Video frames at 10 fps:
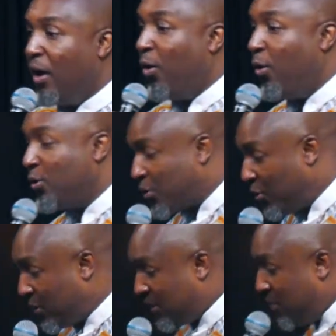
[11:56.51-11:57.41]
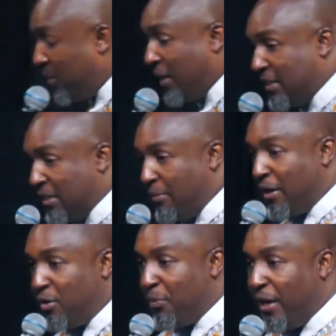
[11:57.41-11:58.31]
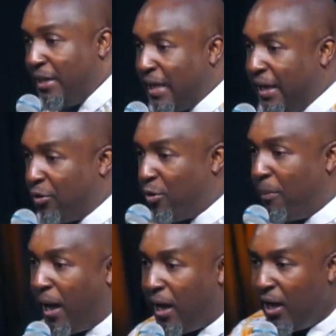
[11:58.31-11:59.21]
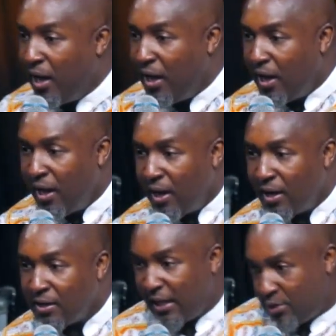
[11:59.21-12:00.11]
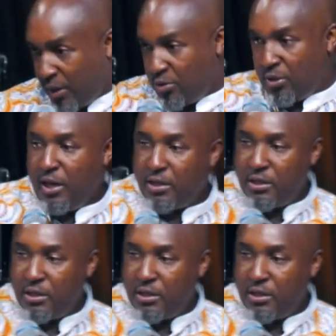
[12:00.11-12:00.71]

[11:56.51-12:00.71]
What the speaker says: Oh, so you see me as a manipulator, a robber. That's what you get.